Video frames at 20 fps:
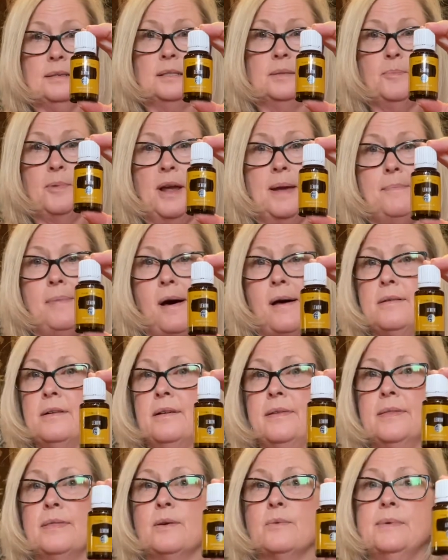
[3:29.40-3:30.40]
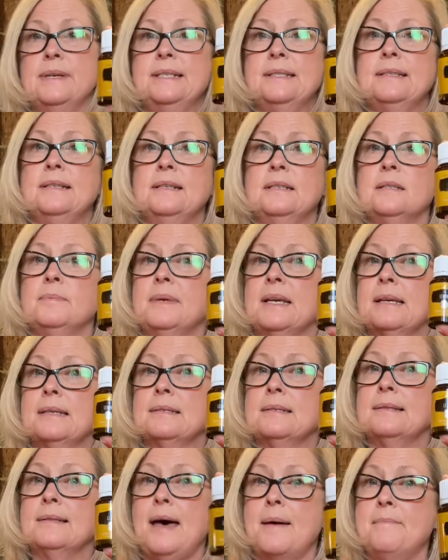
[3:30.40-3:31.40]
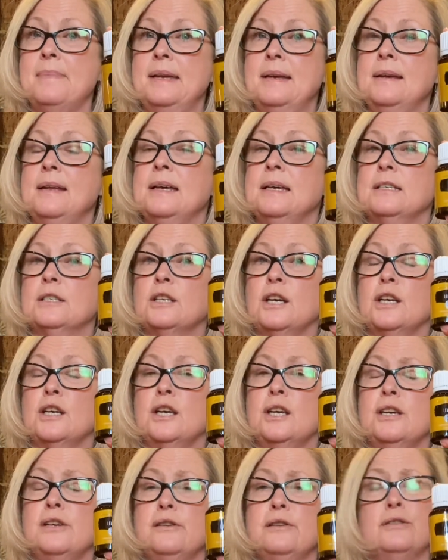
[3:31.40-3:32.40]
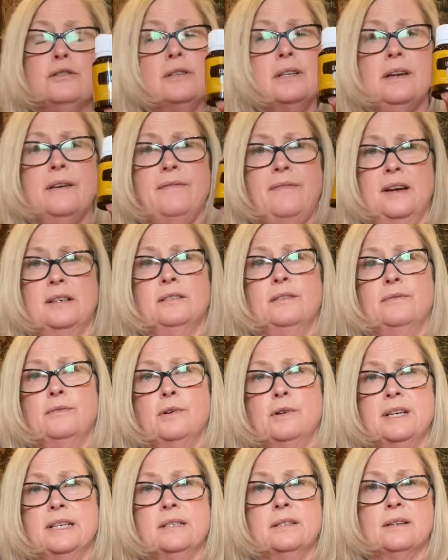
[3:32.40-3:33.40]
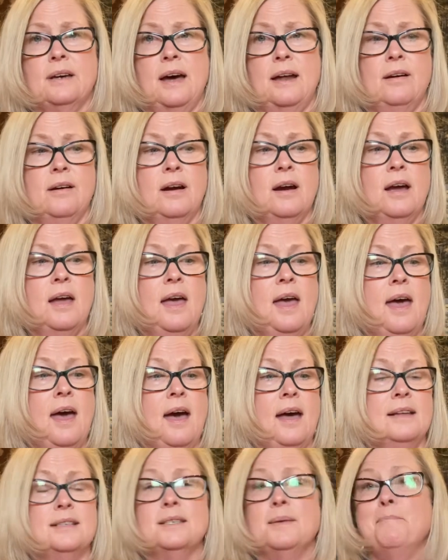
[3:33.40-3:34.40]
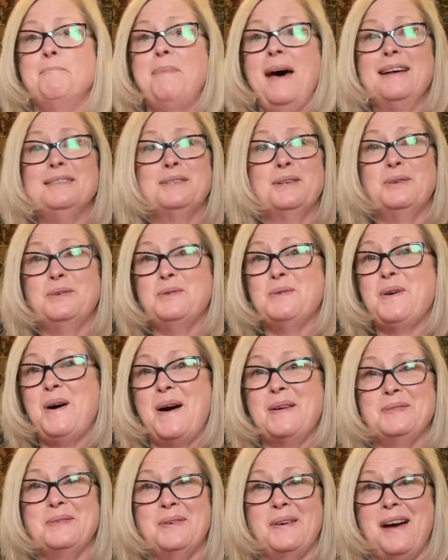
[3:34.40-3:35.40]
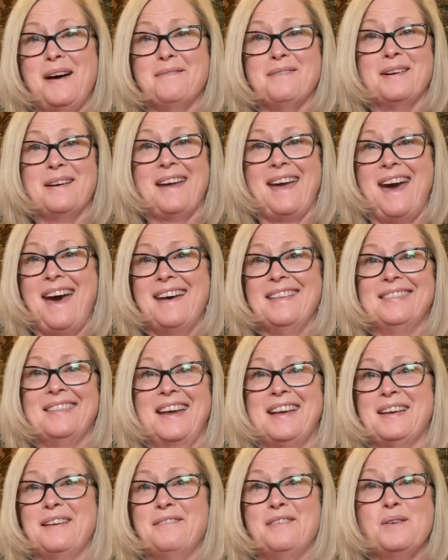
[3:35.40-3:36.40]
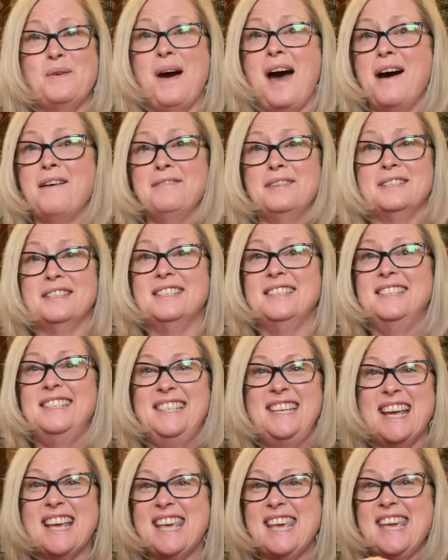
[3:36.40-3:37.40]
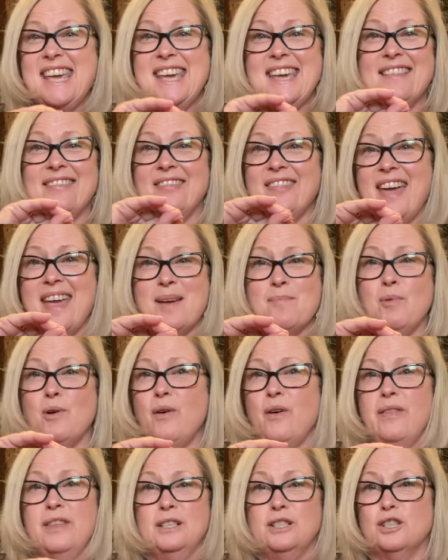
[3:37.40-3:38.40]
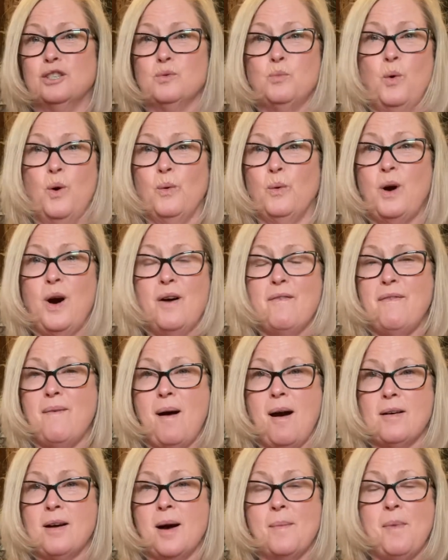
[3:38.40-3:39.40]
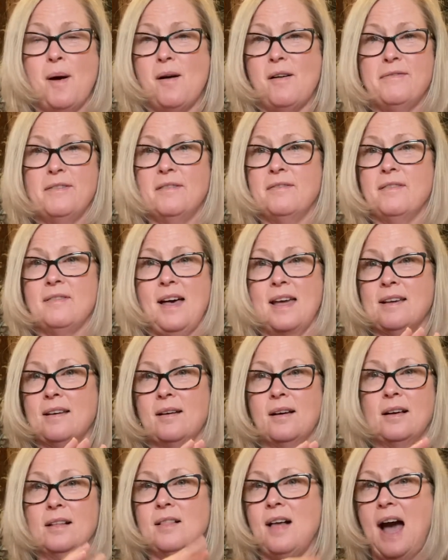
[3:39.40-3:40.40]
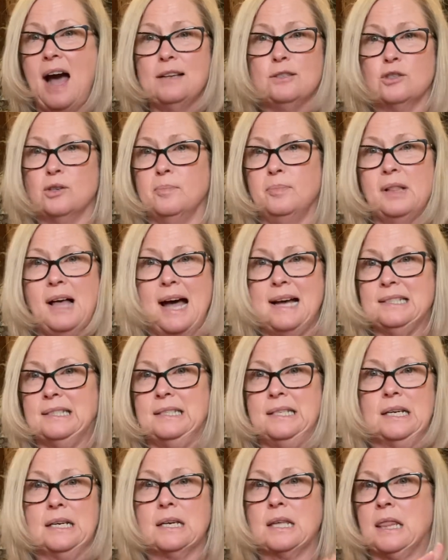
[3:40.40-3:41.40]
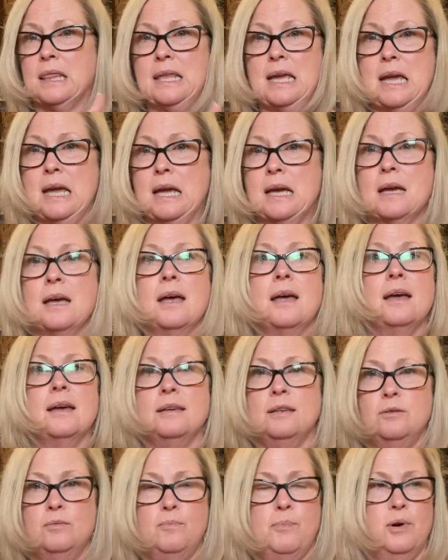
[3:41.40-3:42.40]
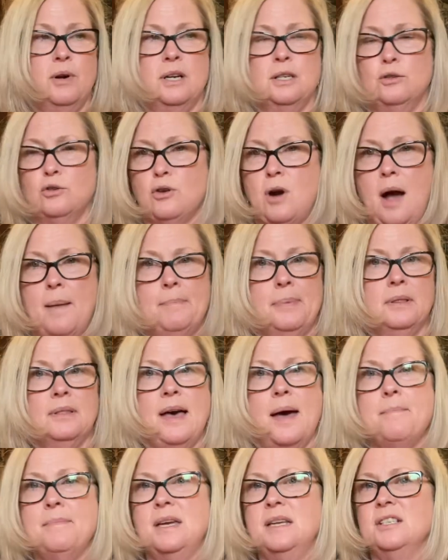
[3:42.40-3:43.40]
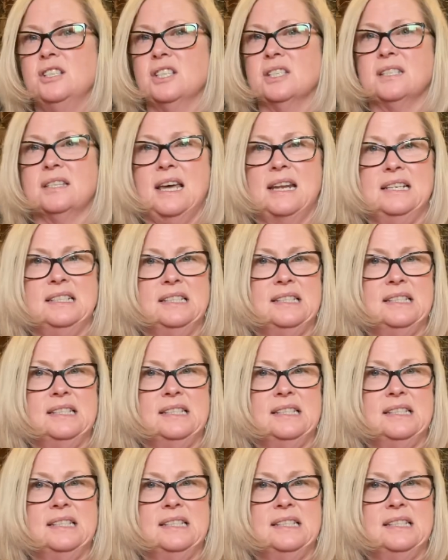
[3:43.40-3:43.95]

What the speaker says: spray bottle, and the reason is because lemon is a hugely effective grease cutter. It's the best Goo Gone you'll ever get. Like if you have a sticky label that just won't come off of like a glass or plastic thing, you put a drop of lemon, just let it